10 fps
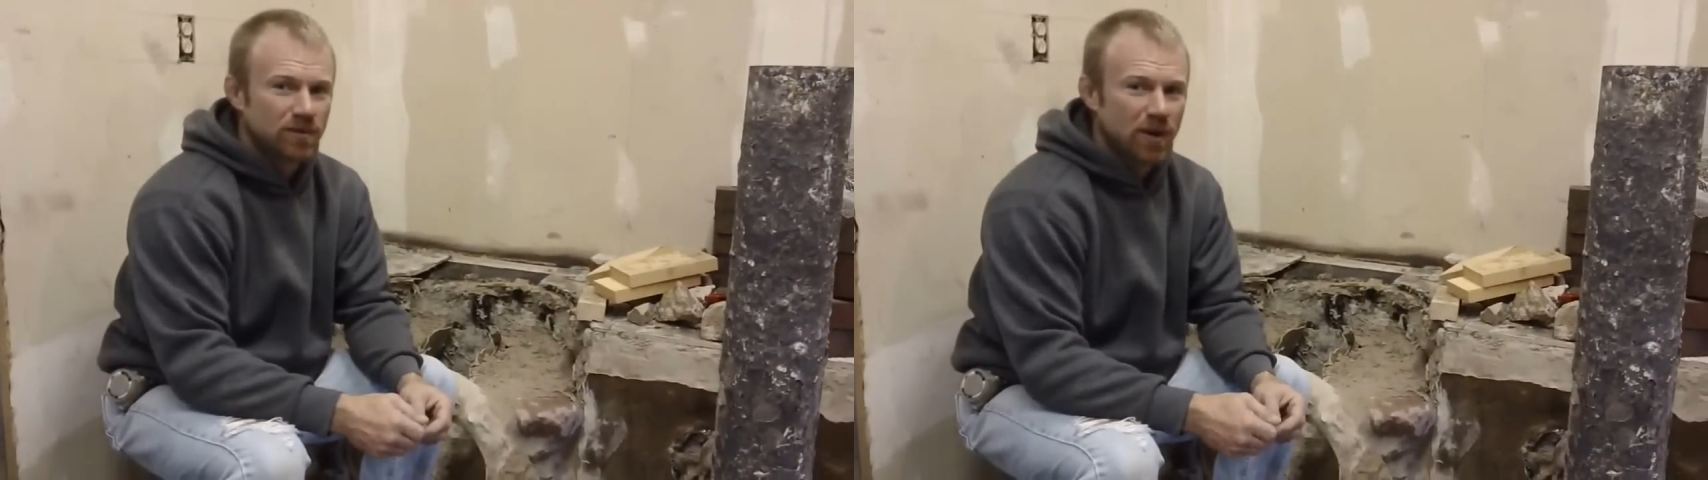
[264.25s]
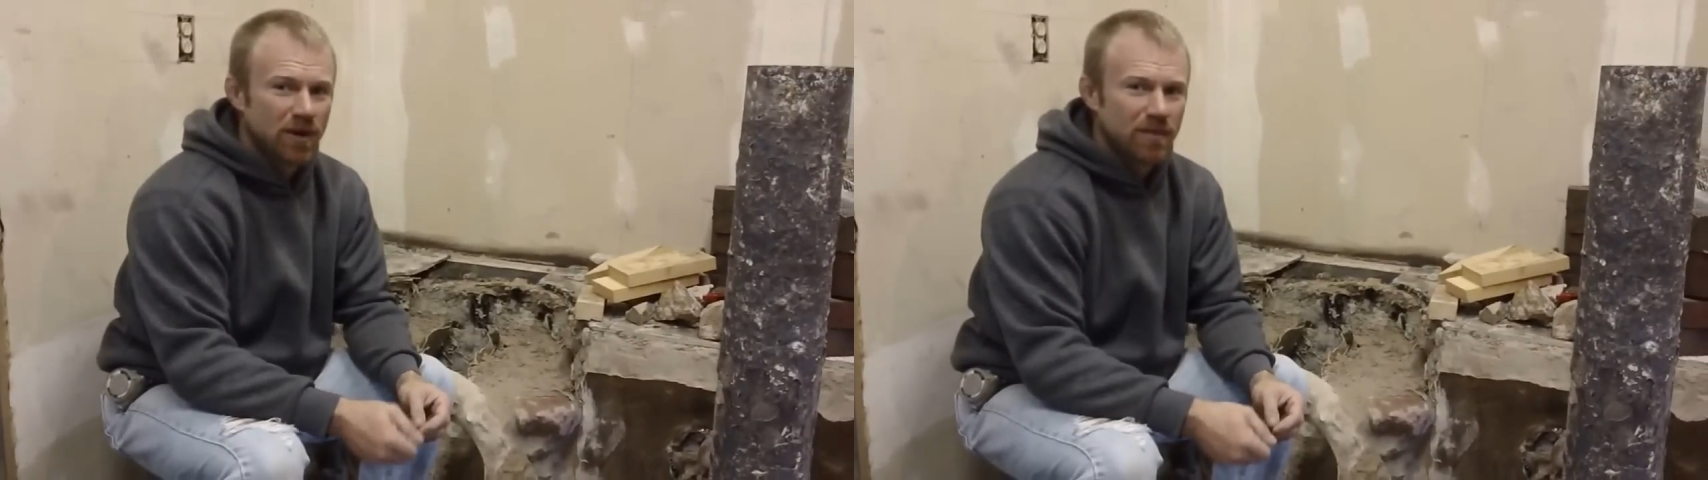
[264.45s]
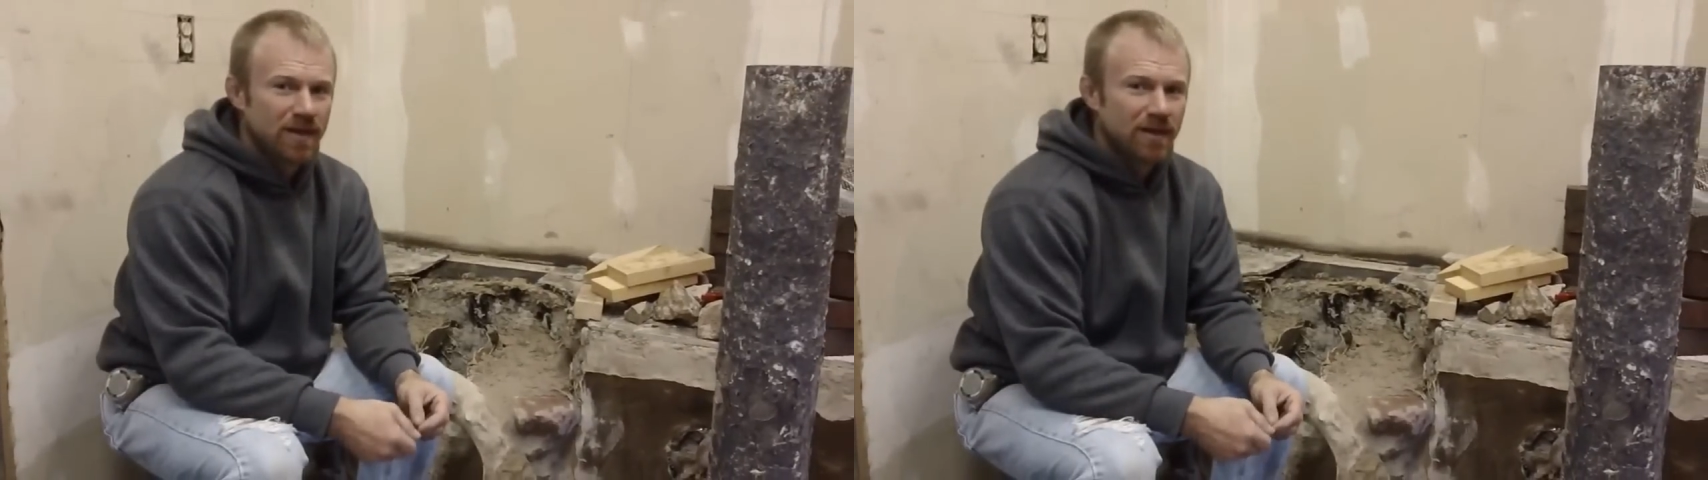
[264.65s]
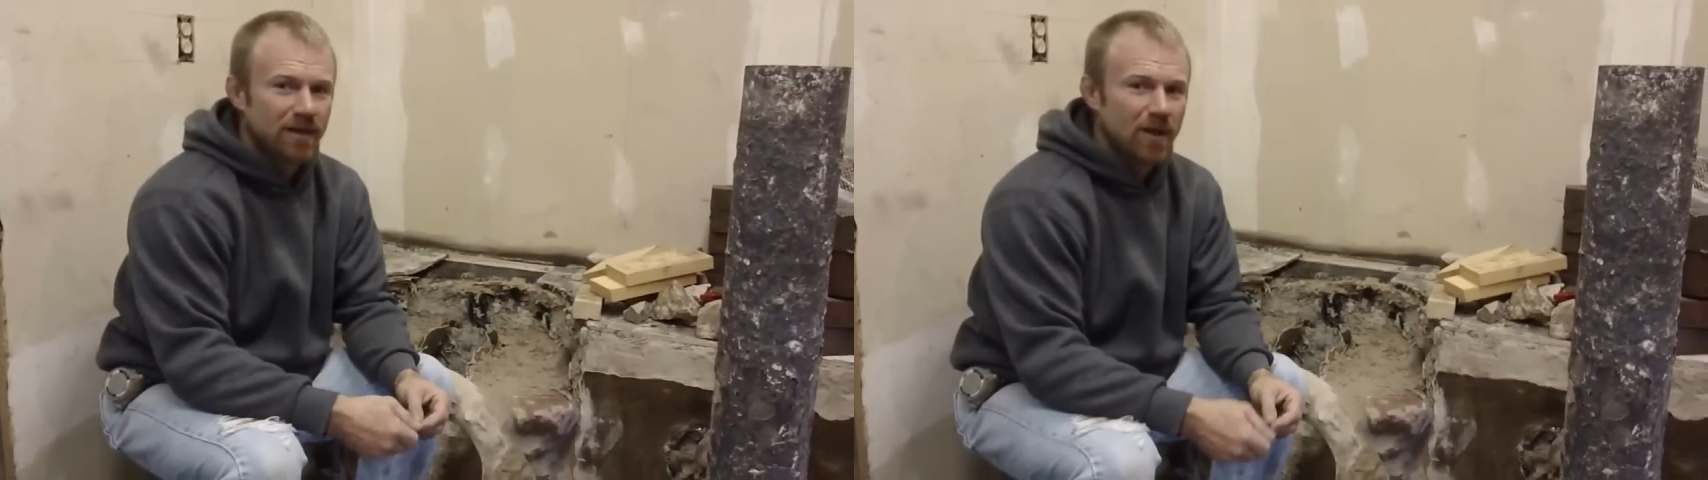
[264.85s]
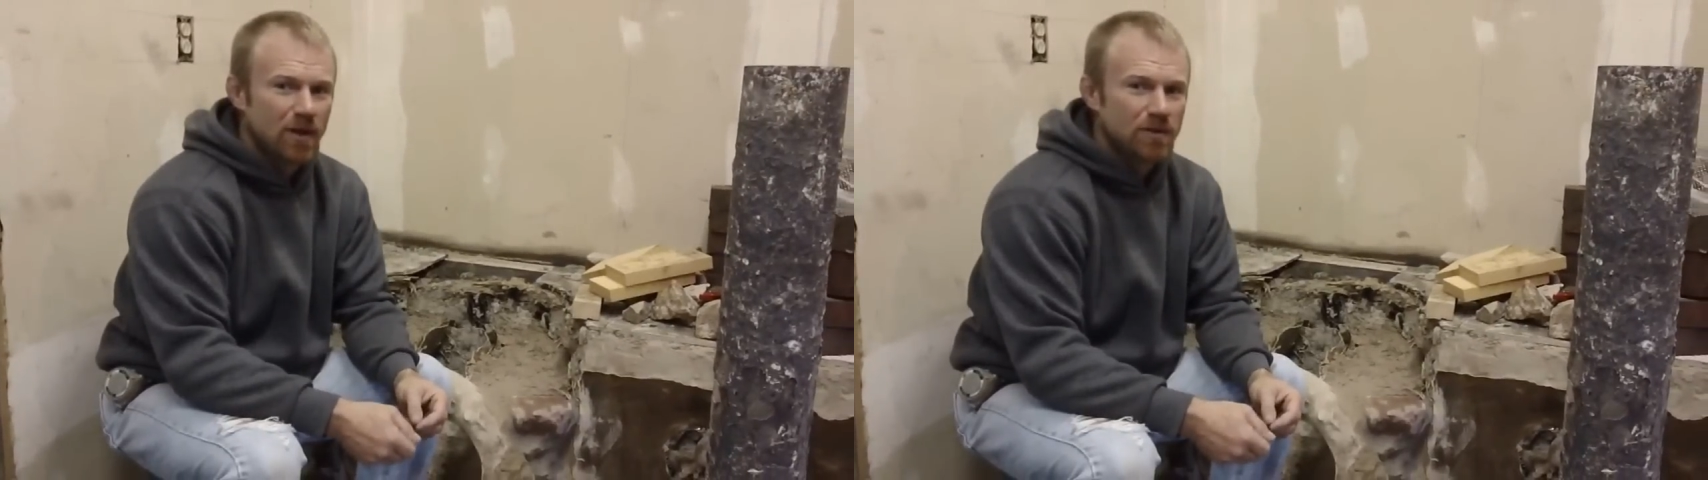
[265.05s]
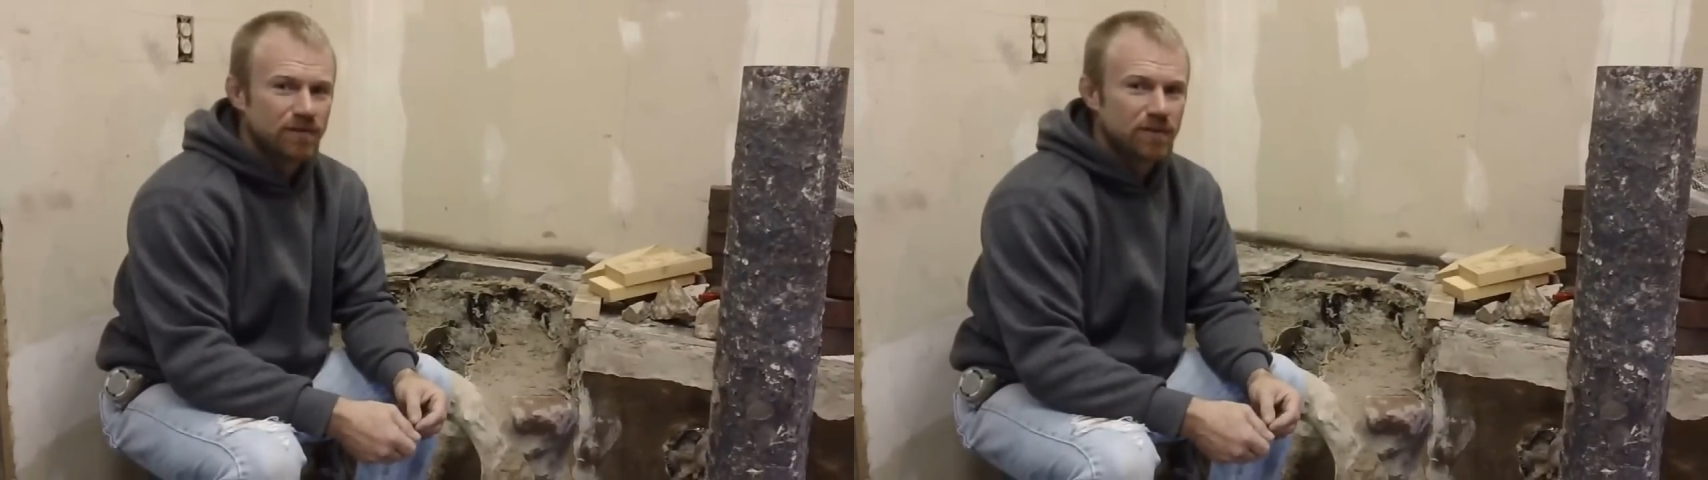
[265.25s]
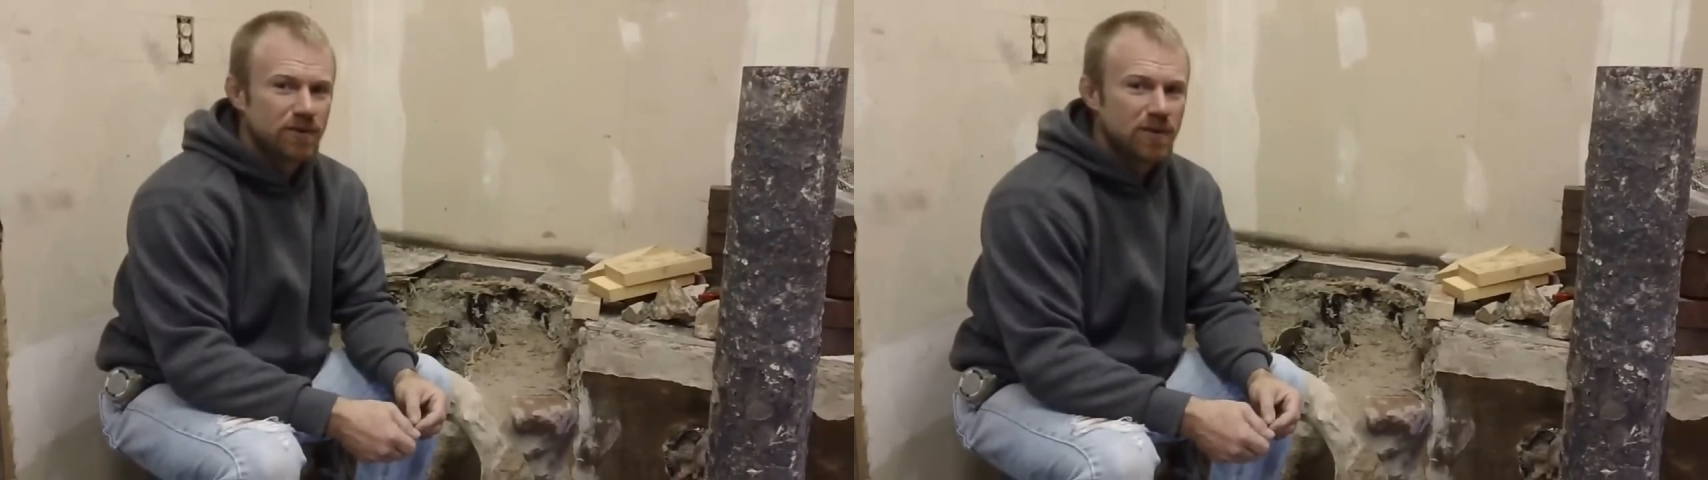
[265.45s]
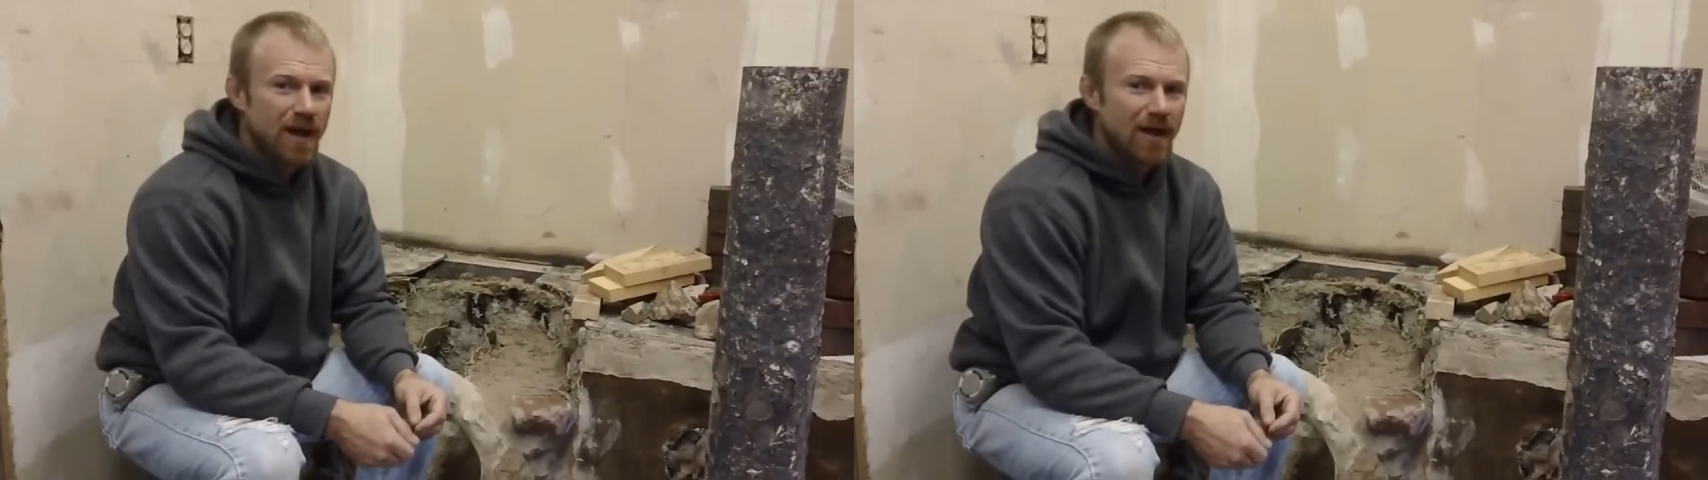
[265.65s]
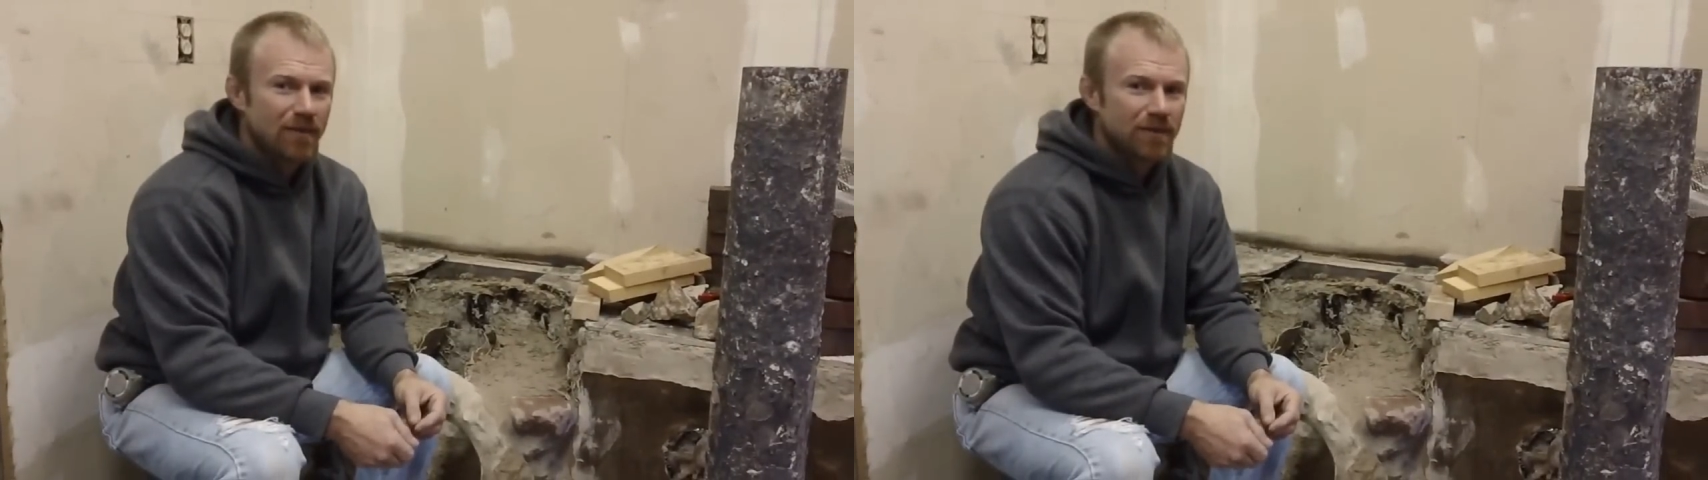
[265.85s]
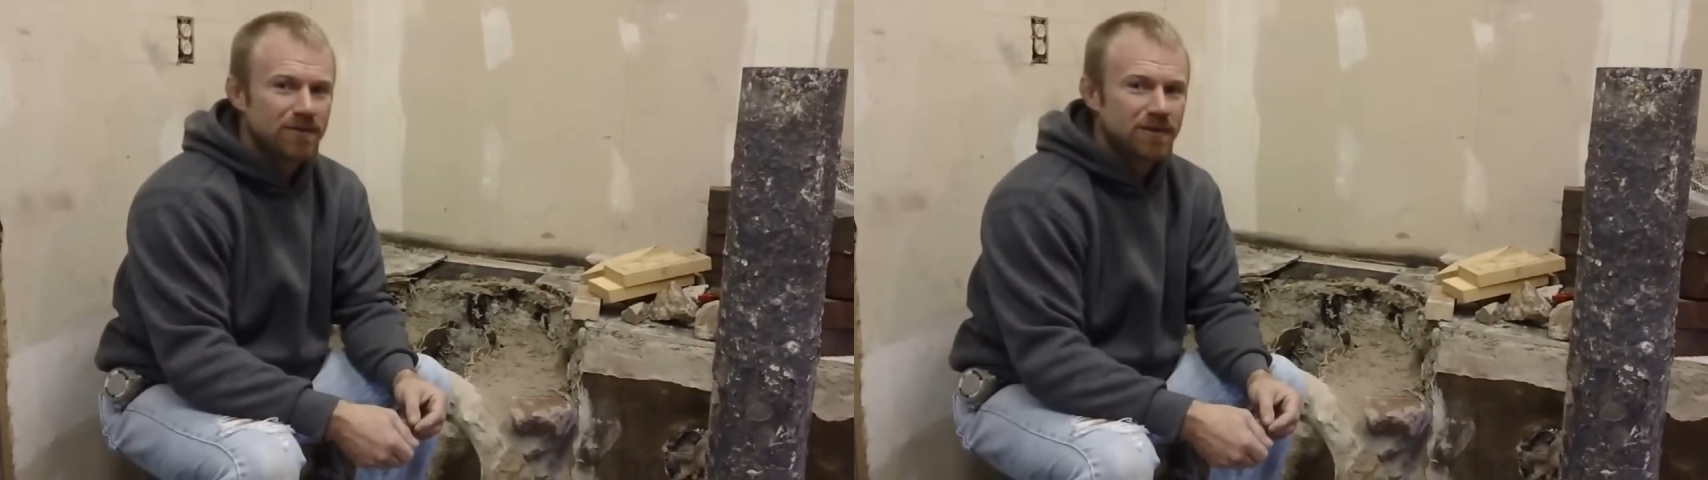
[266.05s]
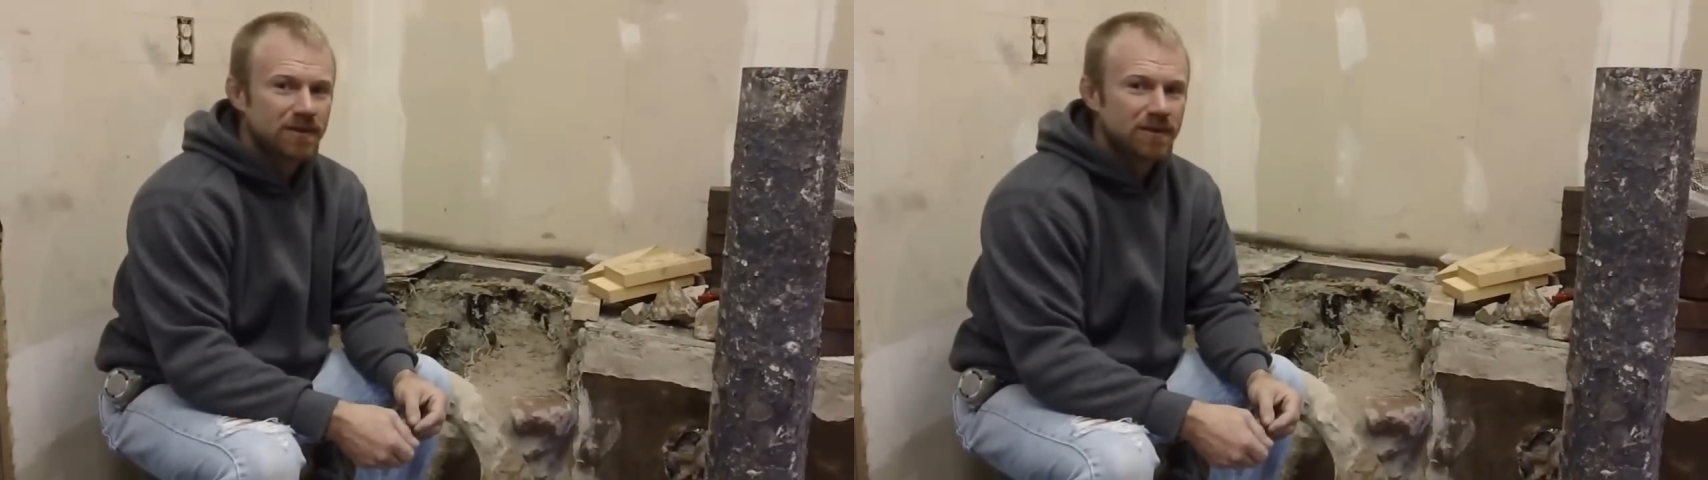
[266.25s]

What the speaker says: 30-minute loads for 2 hours